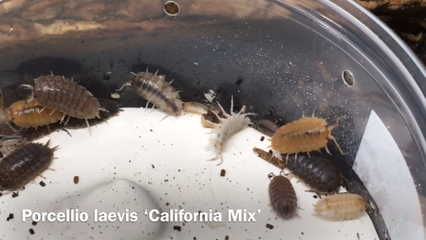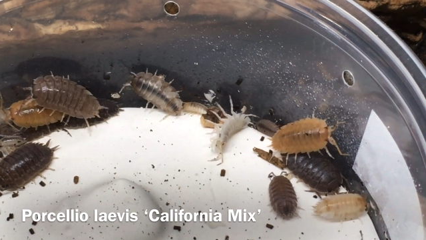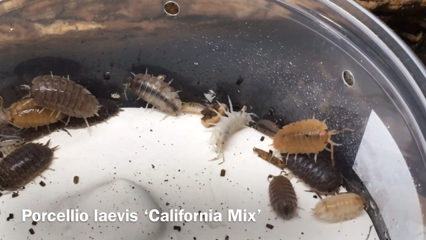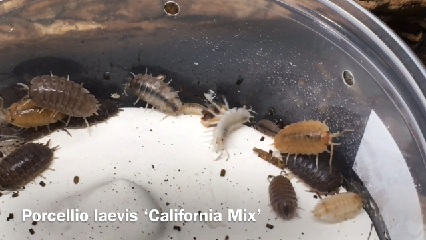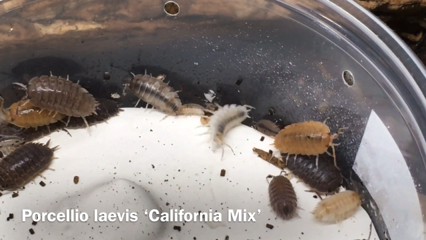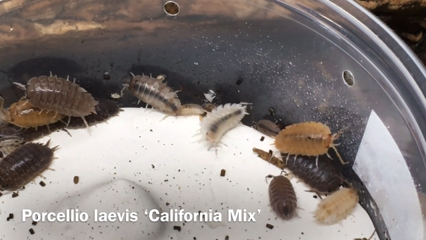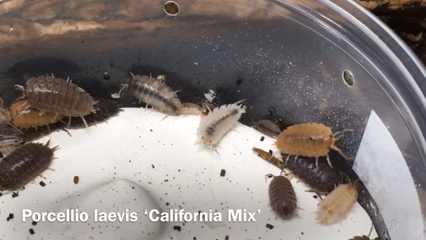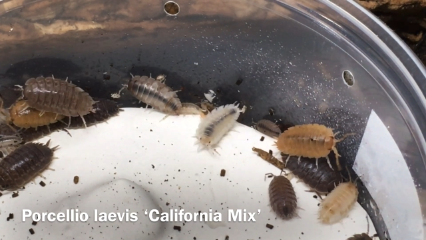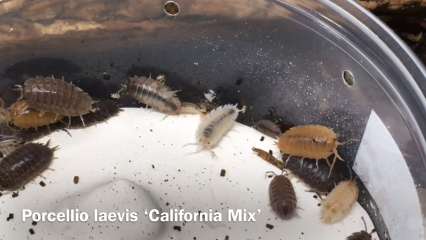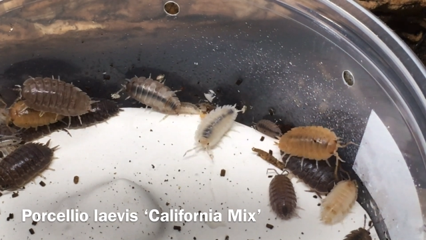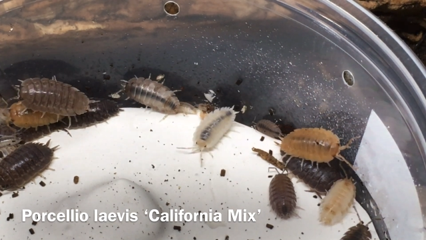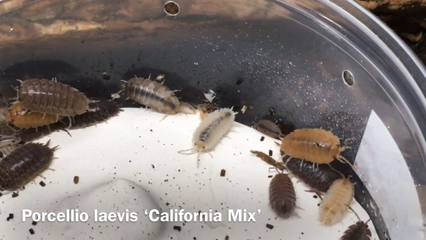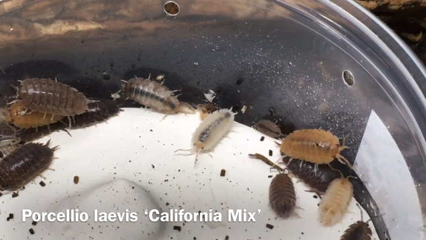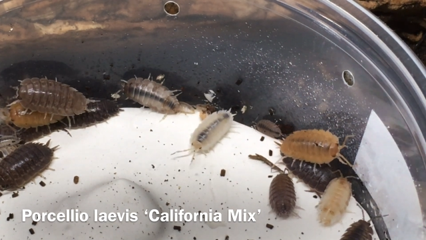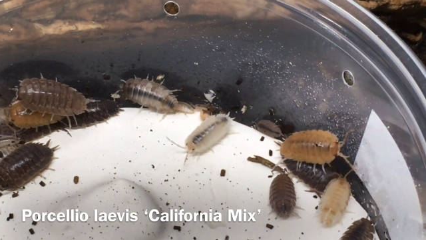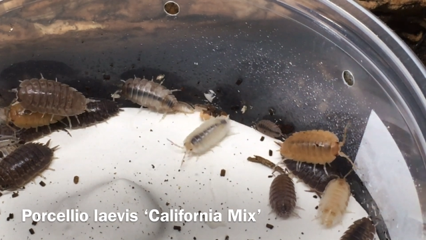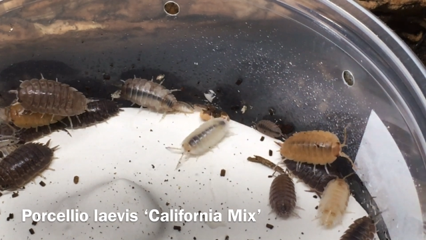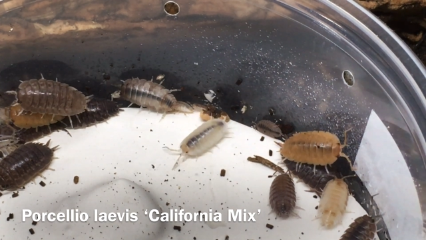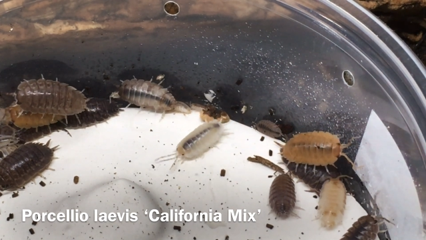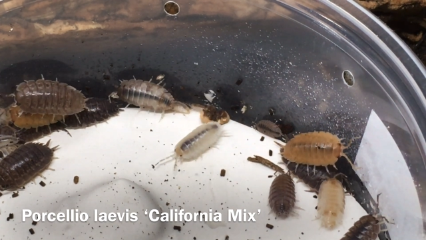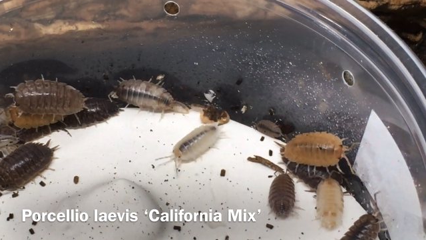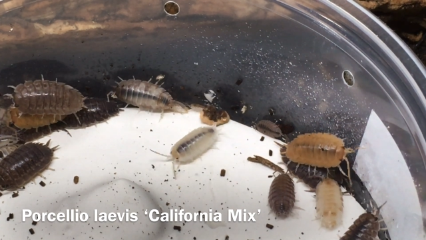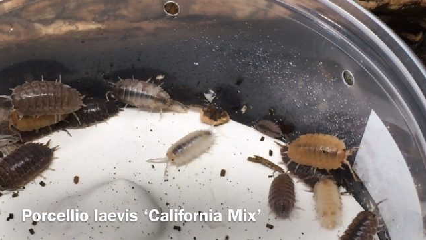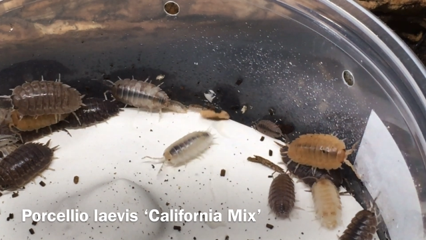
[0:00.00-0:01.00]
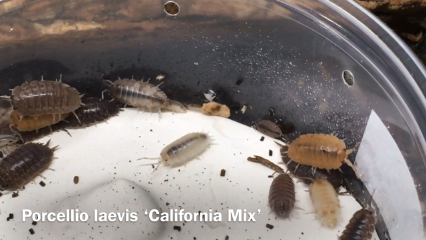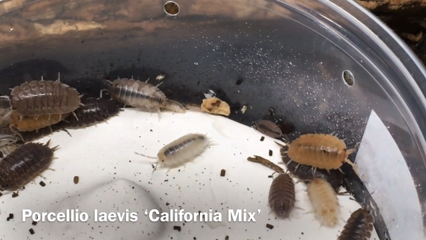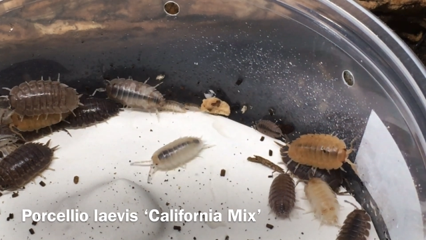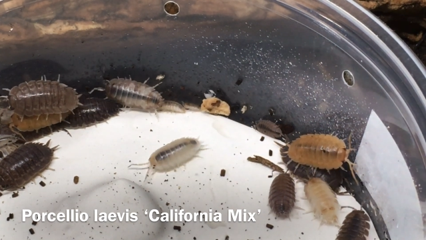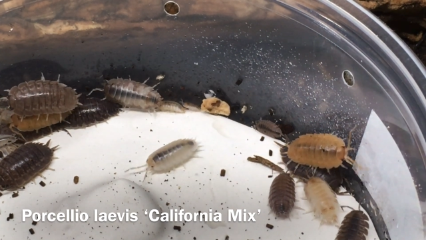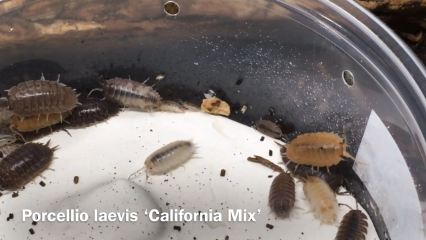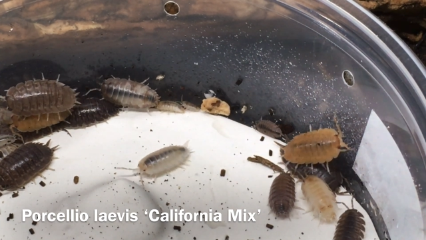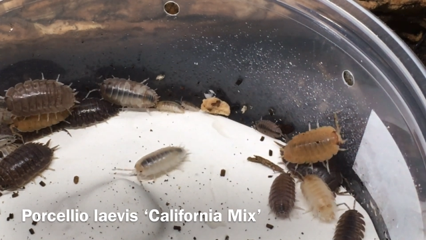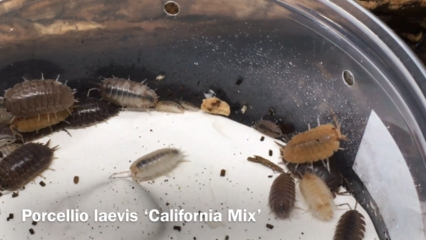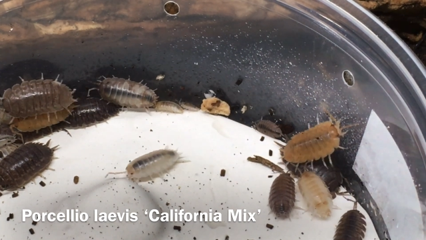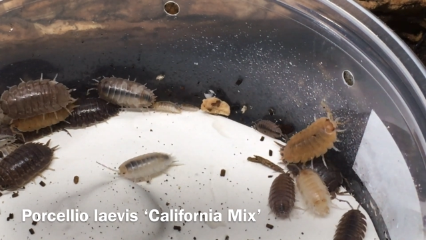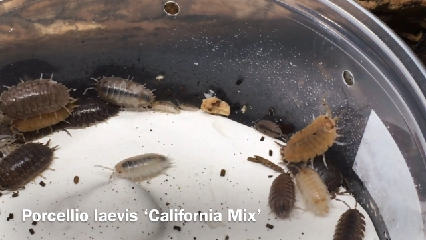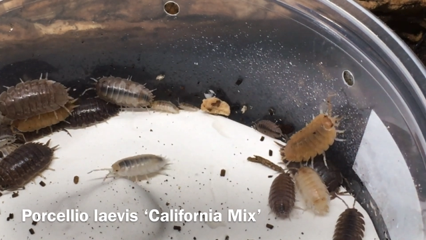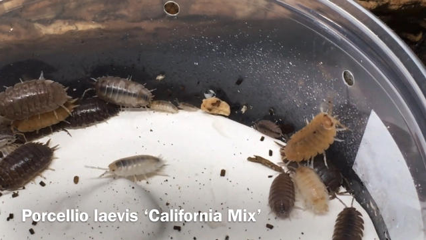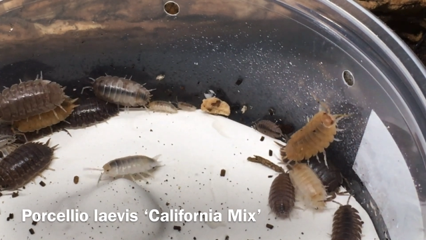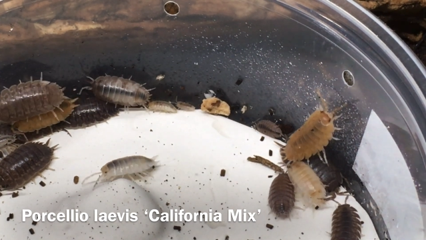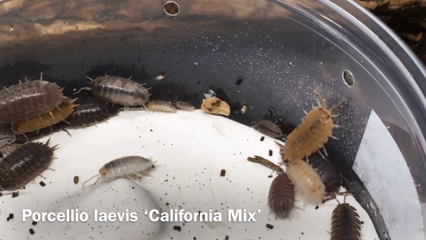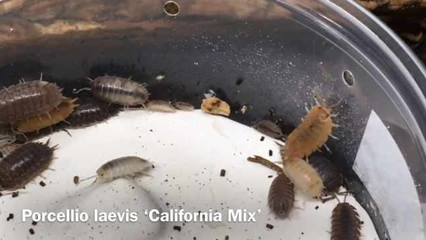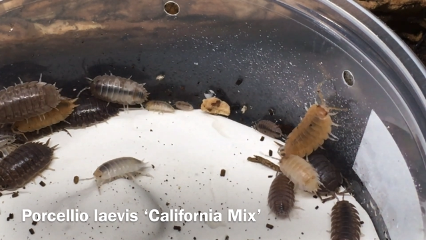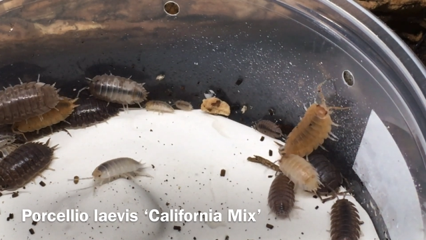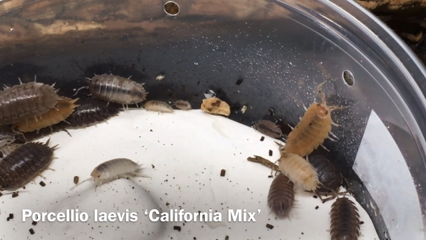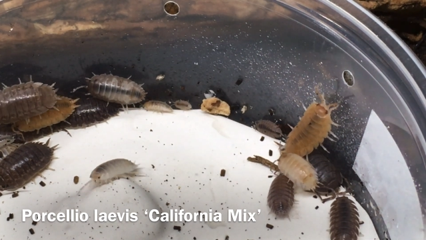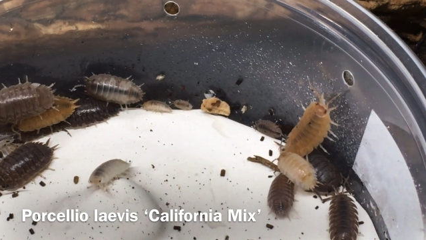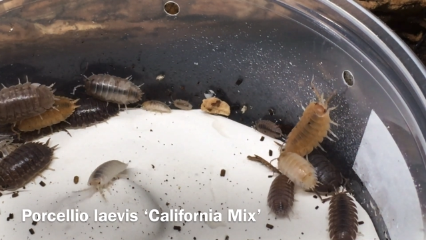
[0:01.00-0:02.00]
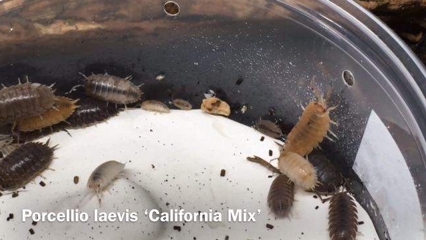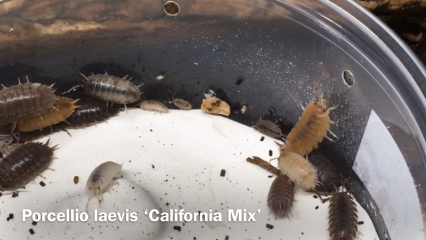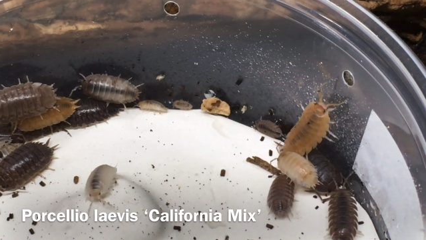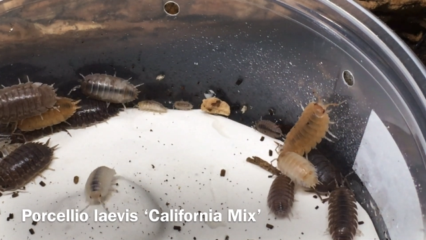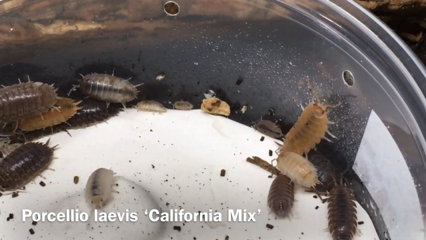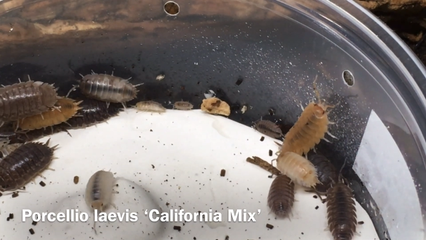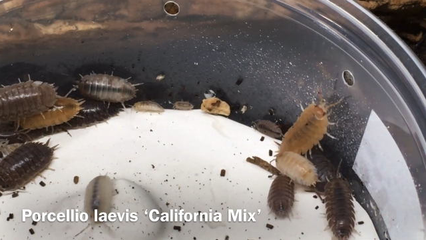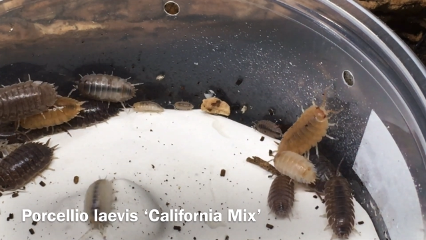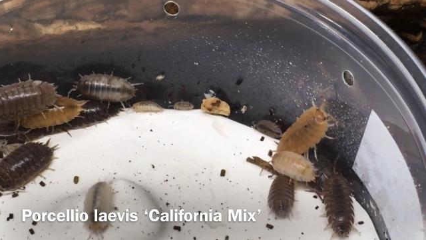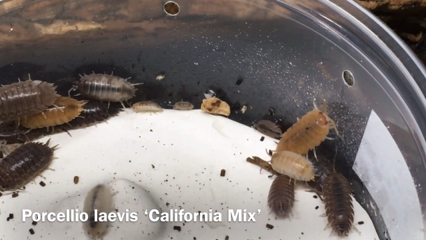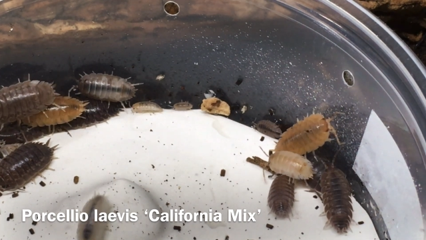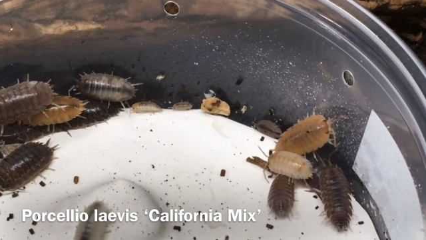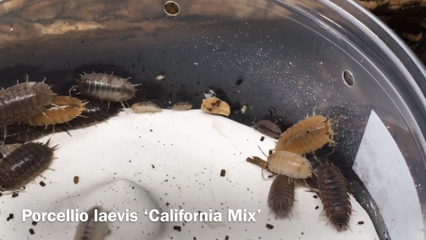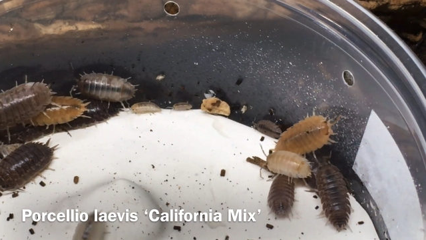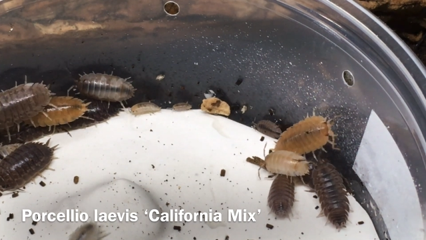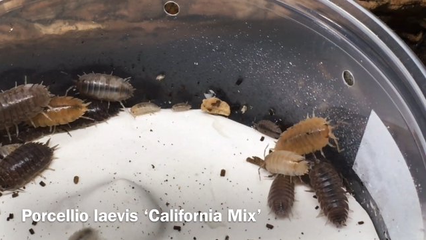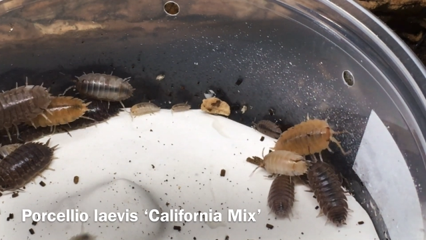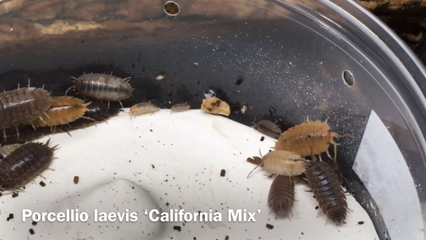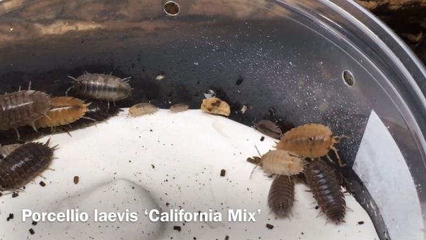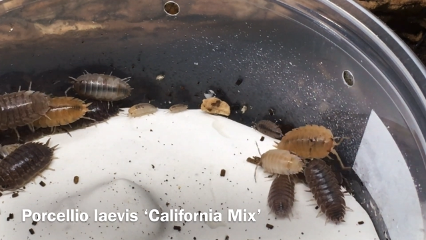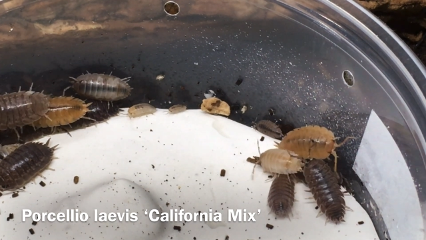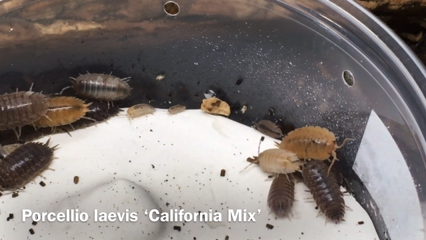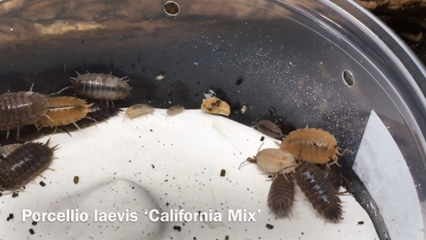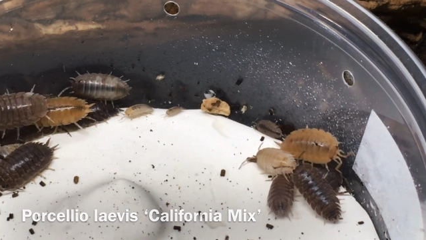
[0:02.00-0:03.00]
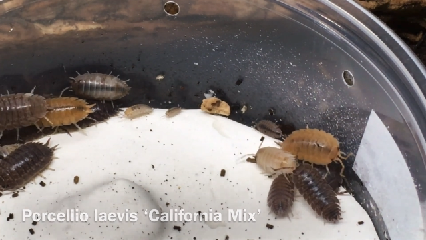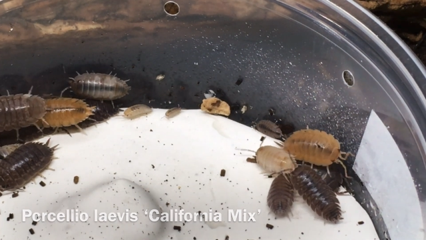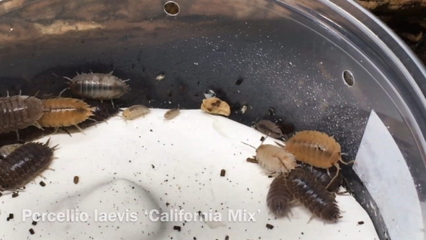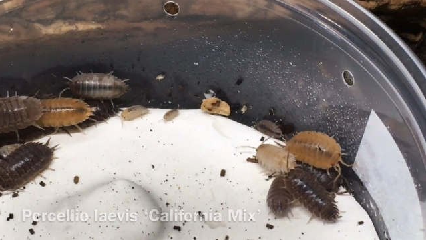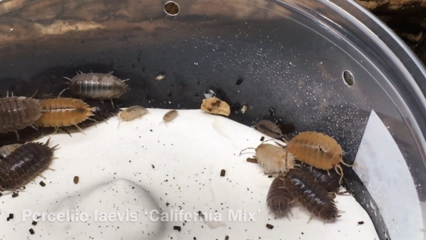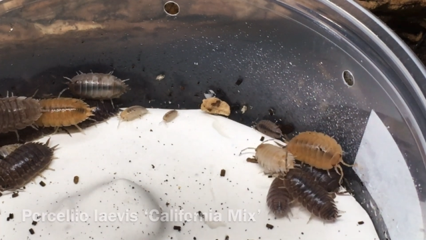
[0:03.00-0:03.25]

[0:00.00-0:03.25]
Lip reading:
[unreadable: no face in view]